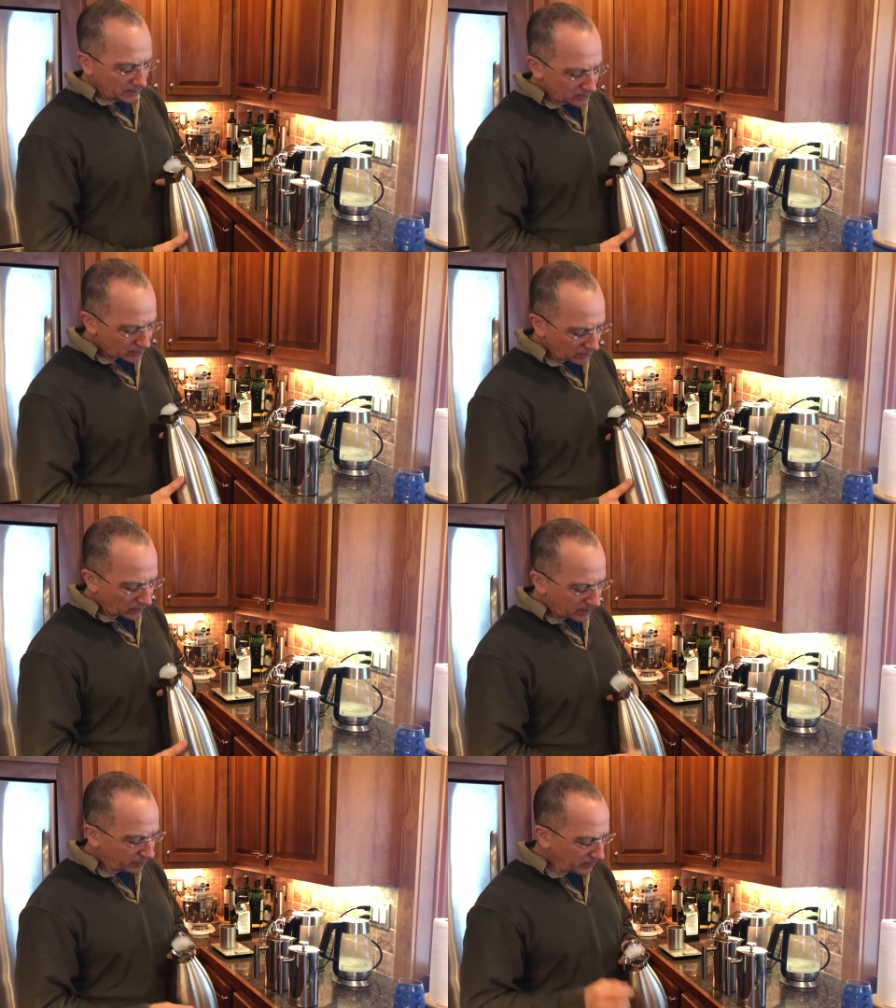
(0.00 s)

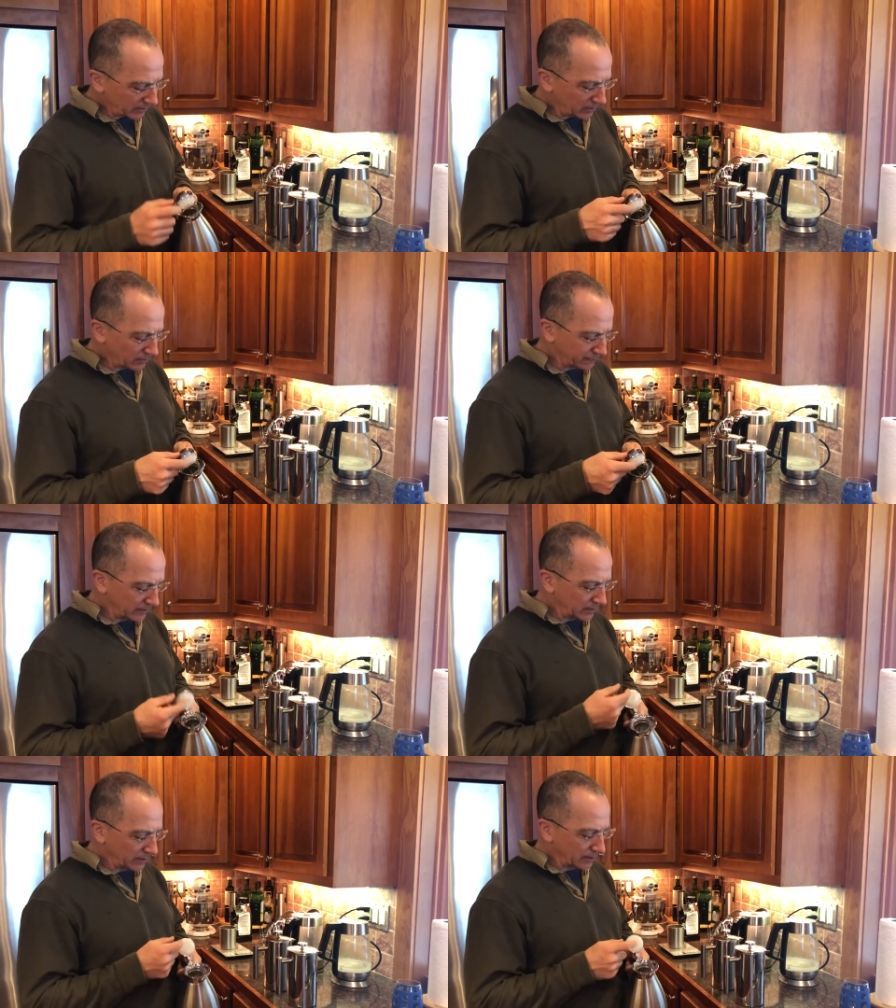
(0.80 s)
So I put my
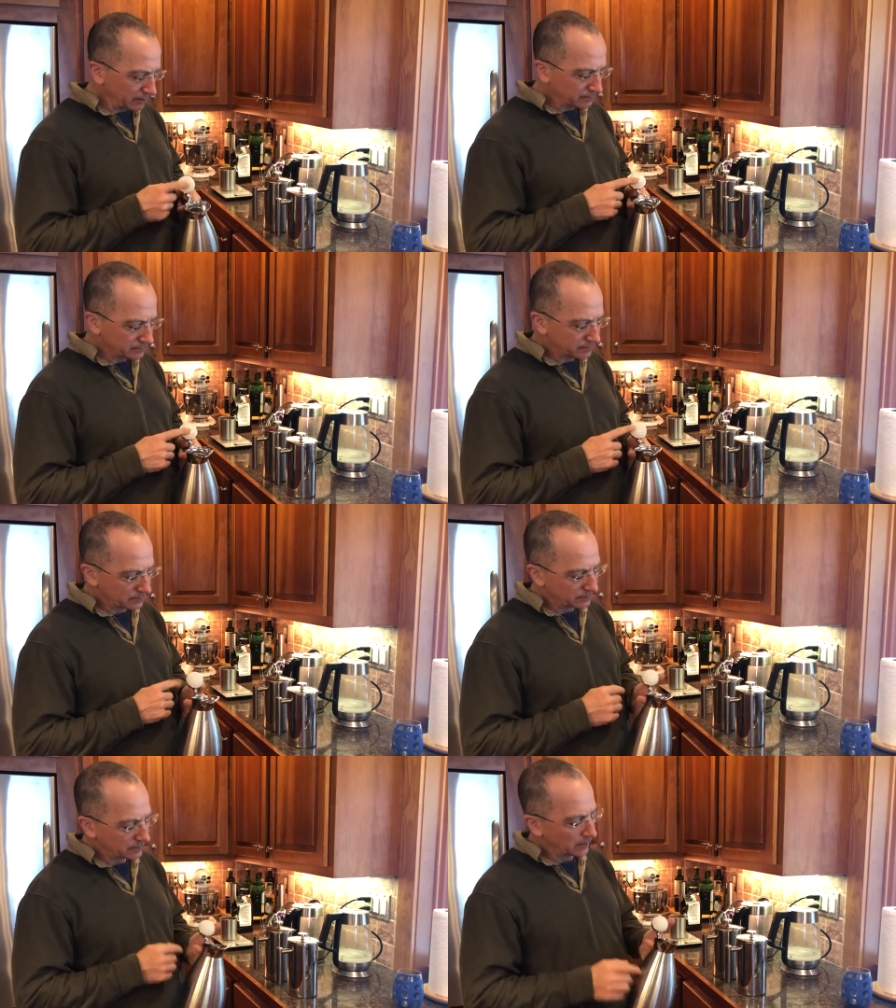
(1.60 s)
coffee in here,
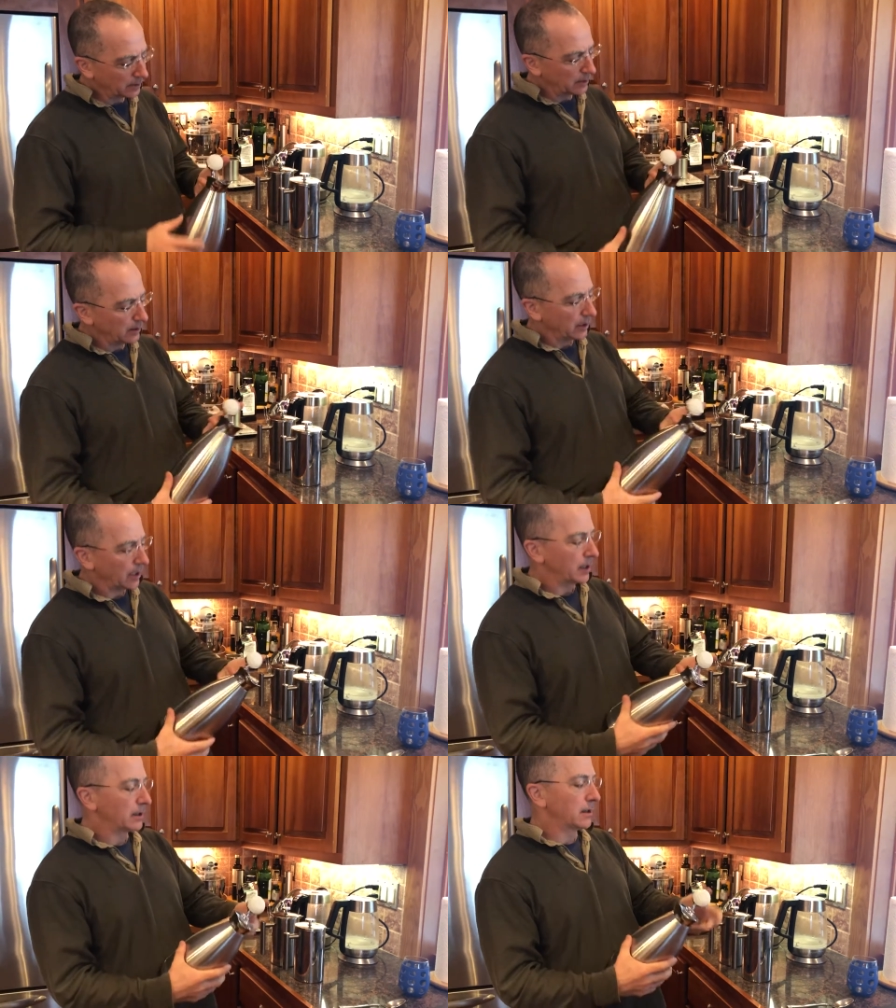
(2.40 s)

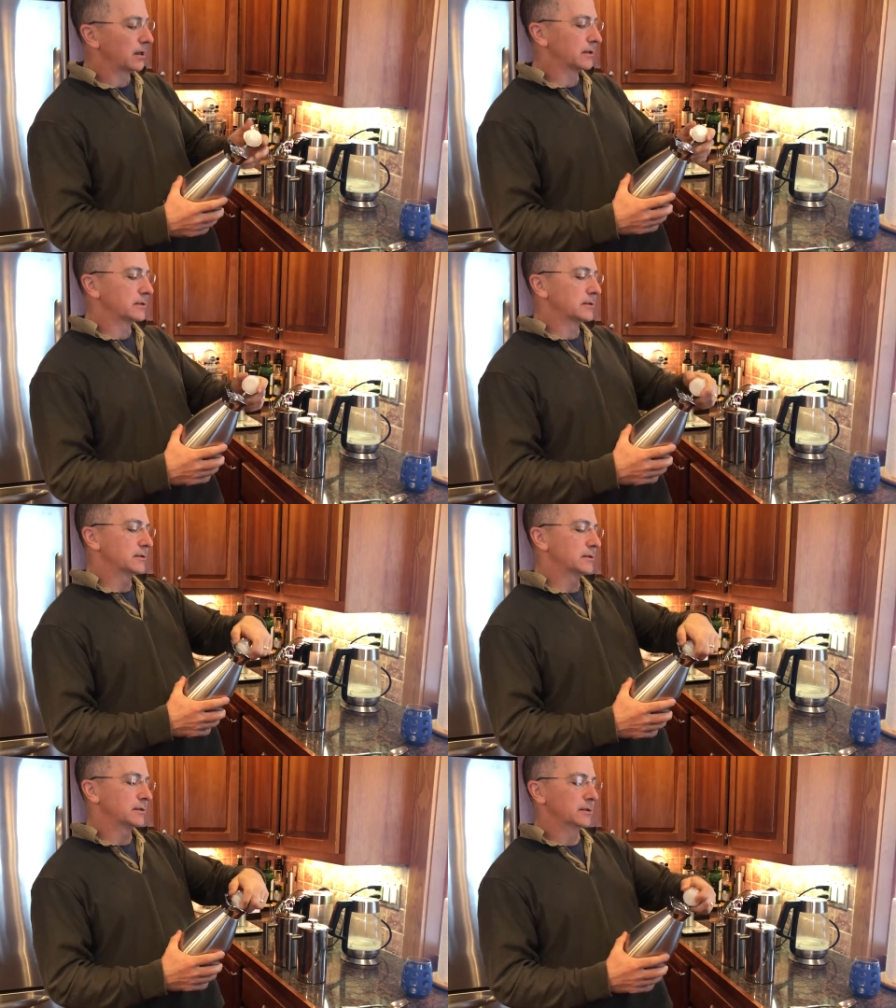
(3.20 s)
and
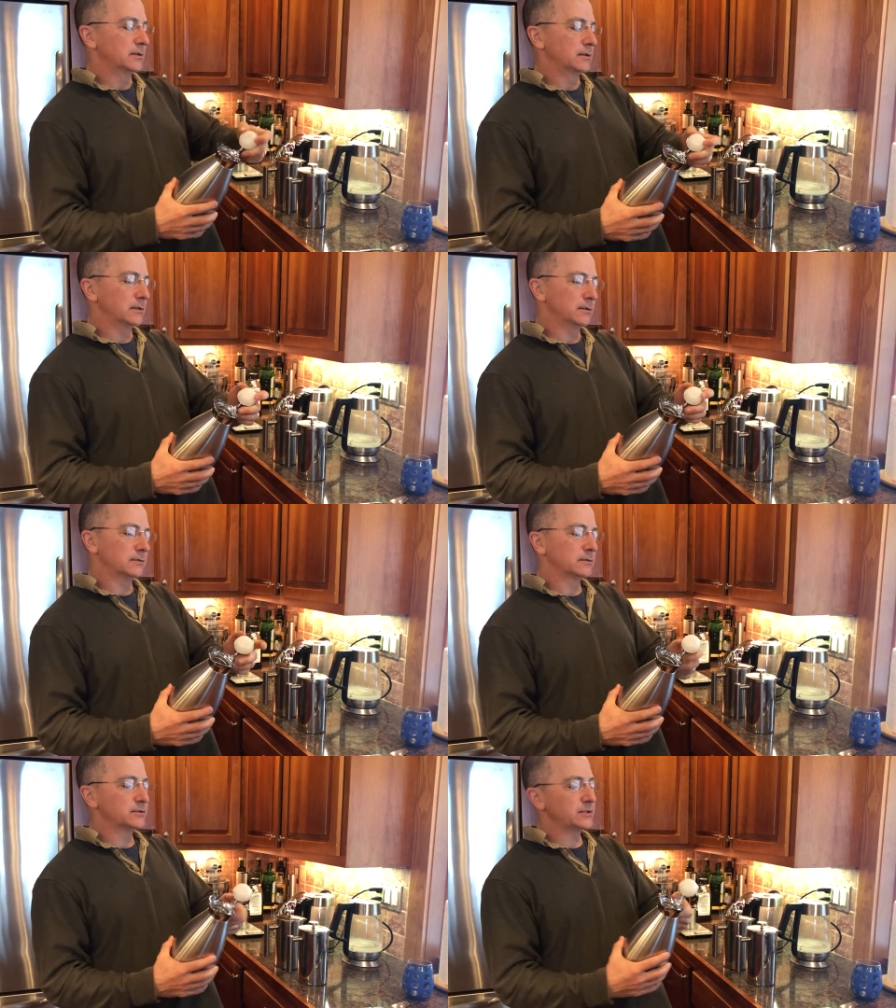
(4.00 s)

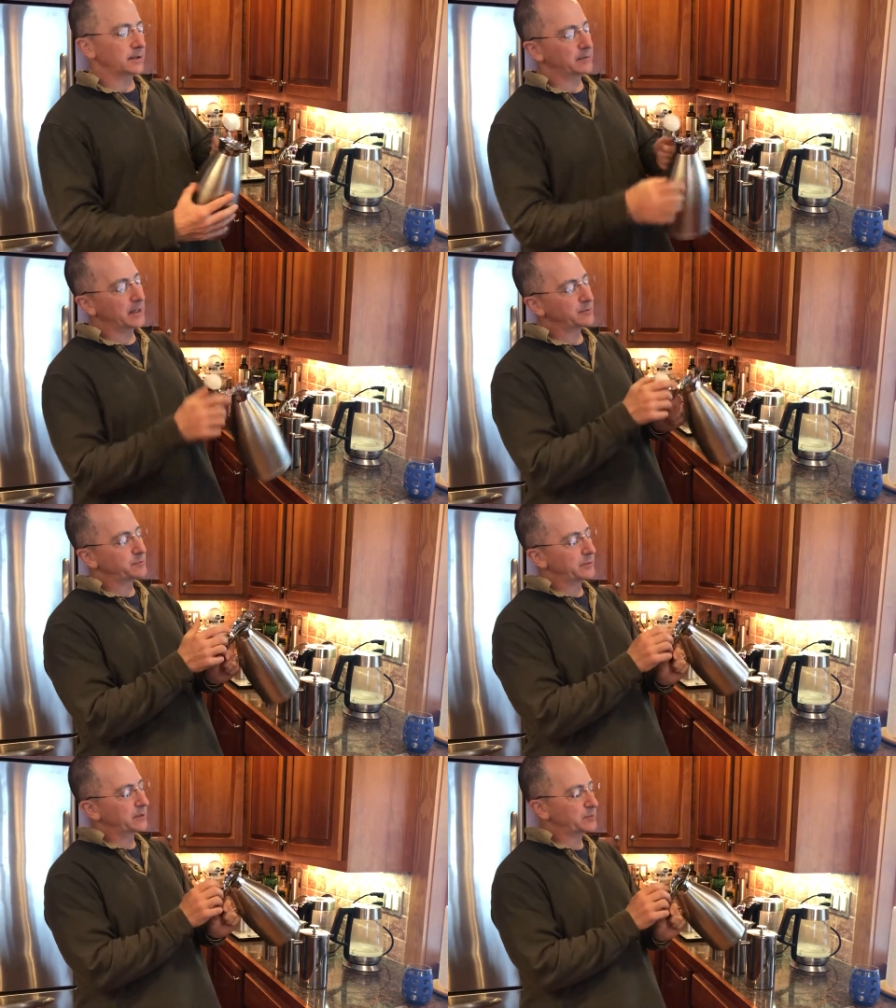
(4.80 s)
oh, see, that
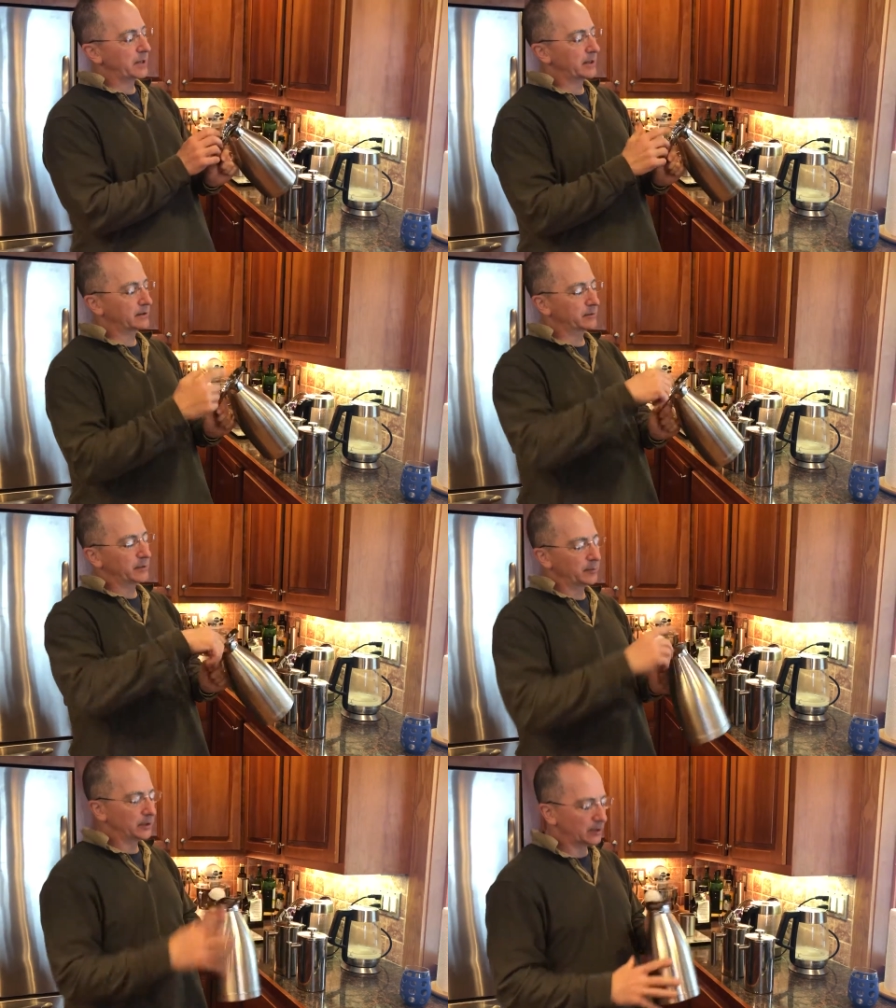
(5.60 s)
tips back to
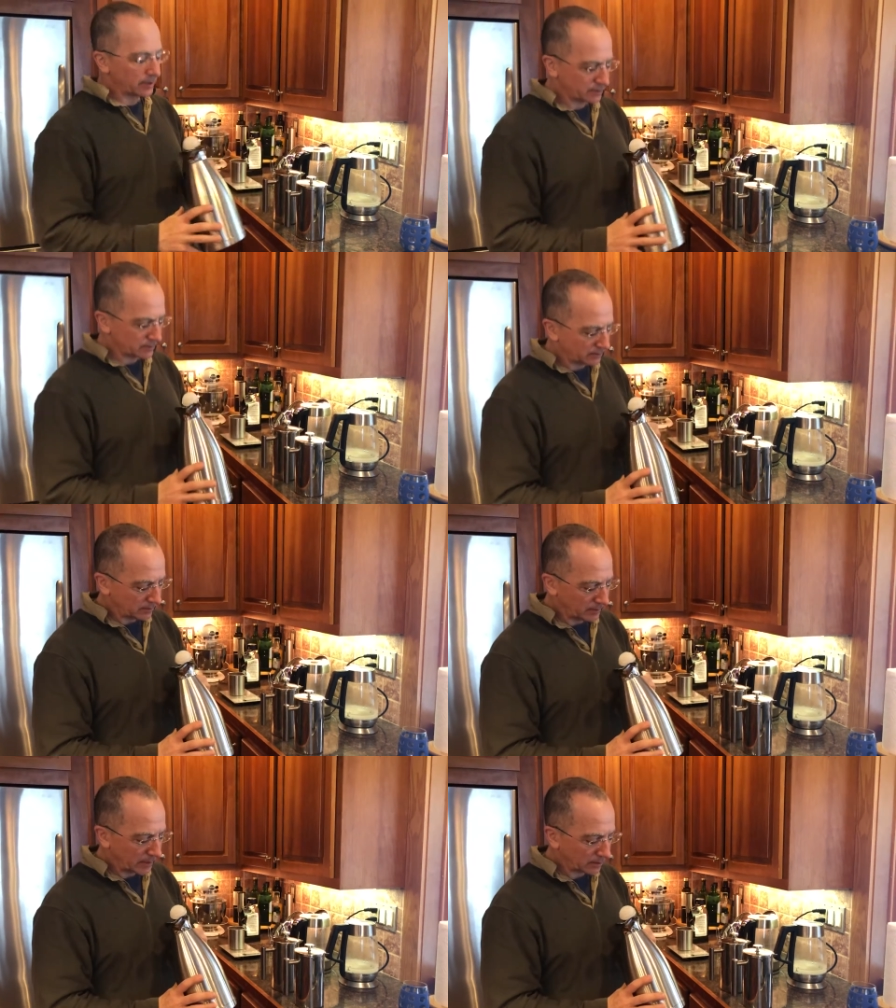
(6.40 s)
give me a nice
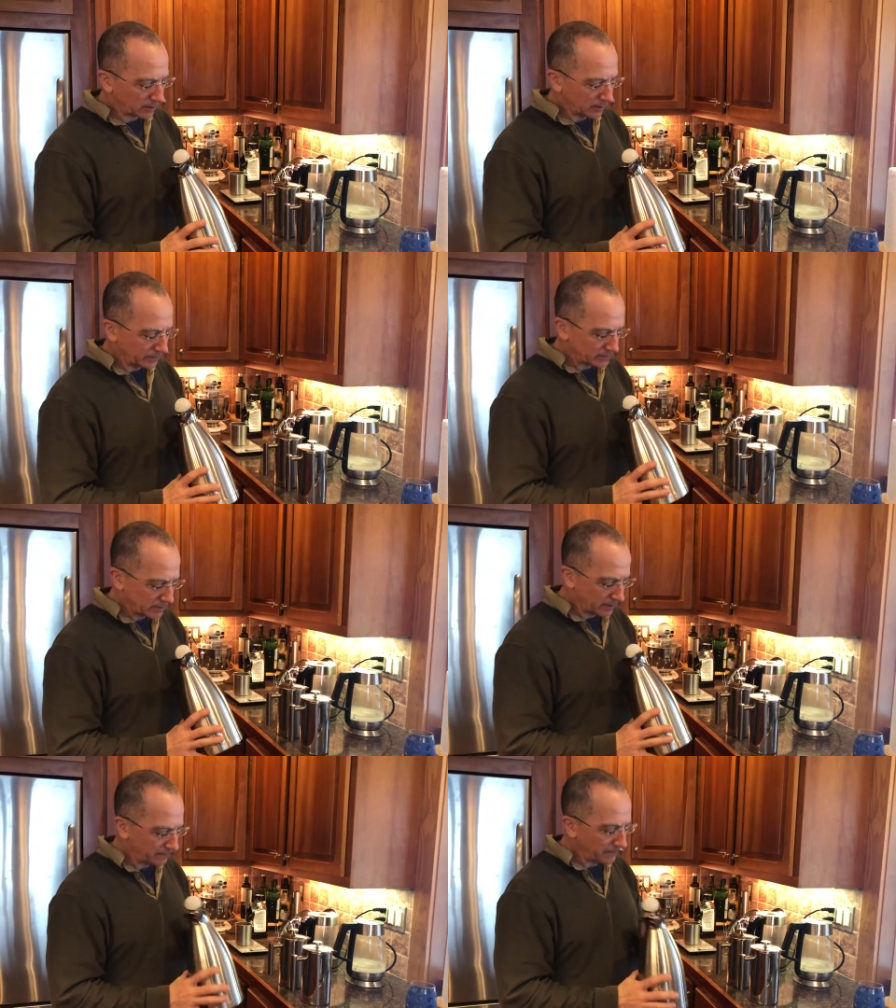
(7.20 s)
amount of clearance
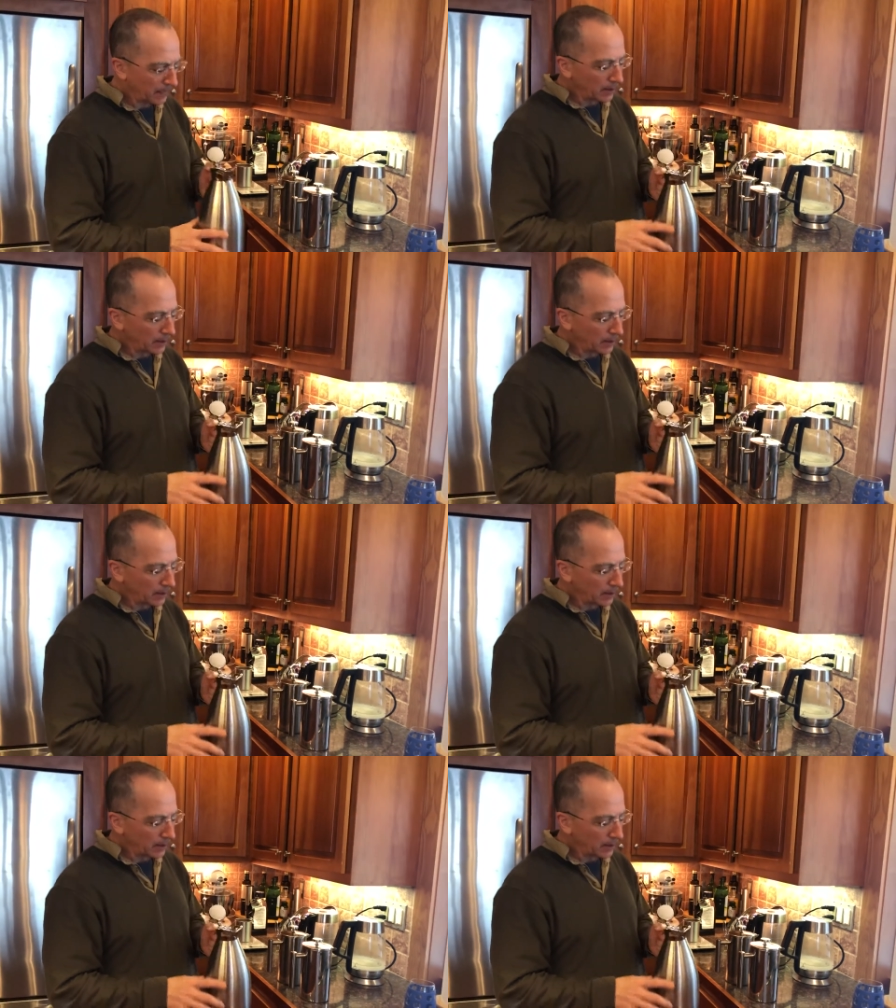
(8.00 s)
there.